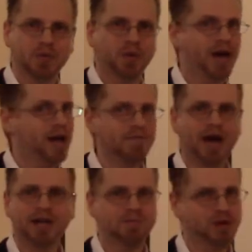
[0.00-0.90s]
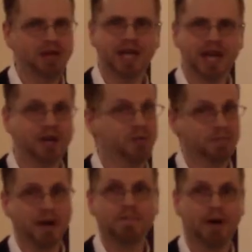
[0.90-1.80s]
when I'm not communicating
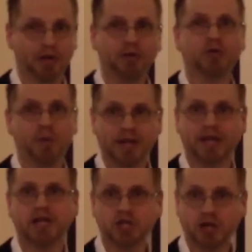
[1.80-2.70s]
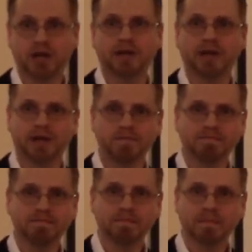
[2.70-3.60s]
with my mother the way that I should.
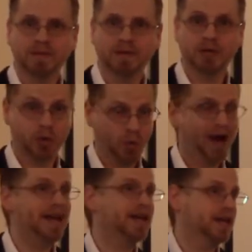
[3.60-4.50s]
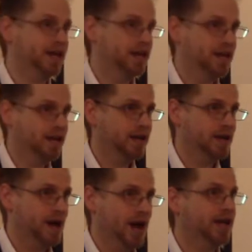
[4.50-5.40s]
You know why?
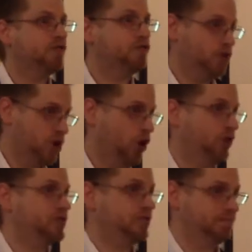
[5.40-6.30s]
I get phone calls.